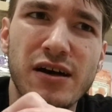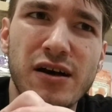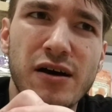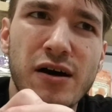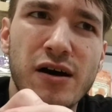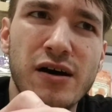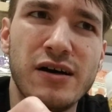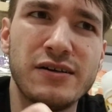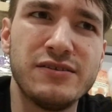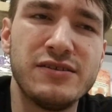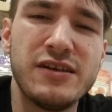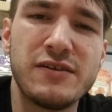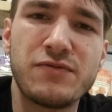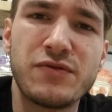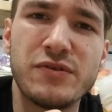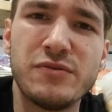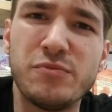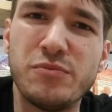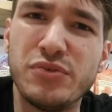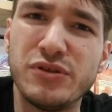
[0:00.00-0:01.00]
a
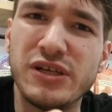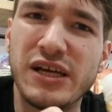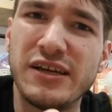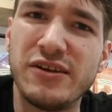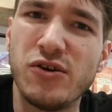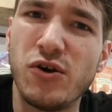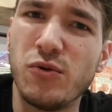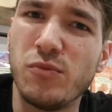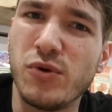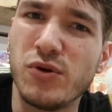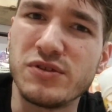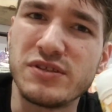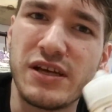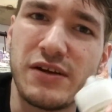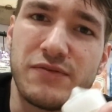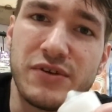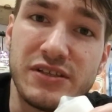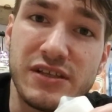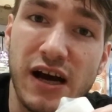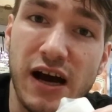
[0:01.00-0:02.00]
different blend almost
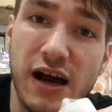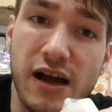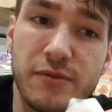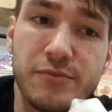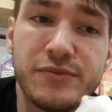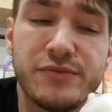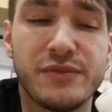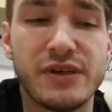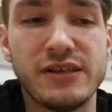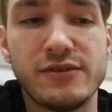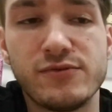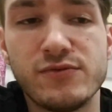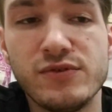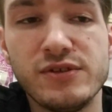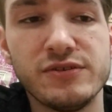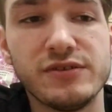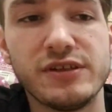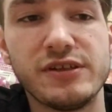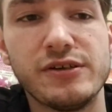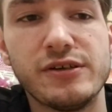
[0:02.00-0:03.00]
every time. It's
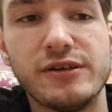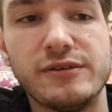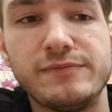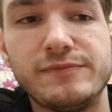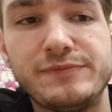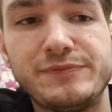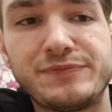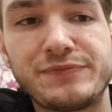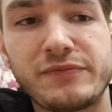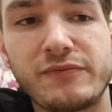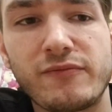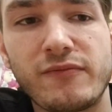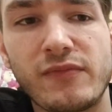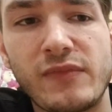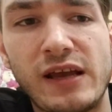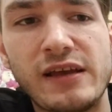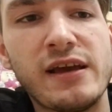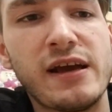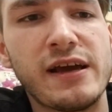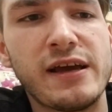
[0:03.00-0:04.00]
really good.
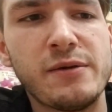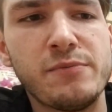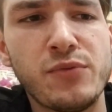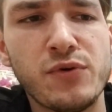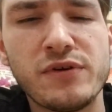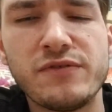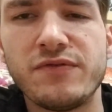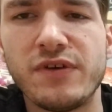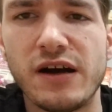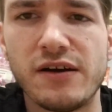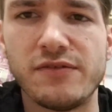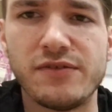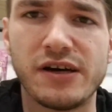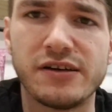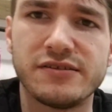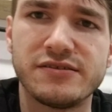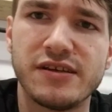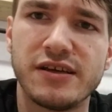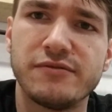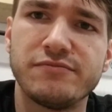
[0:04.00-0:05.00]
Yeah, 8.5 out
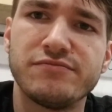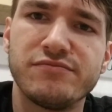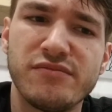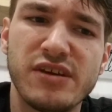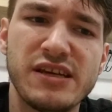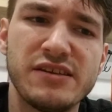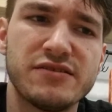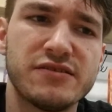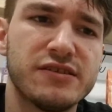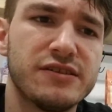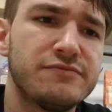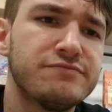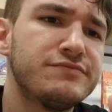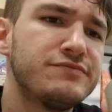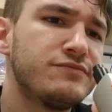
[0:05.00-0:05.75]
of 10, easily.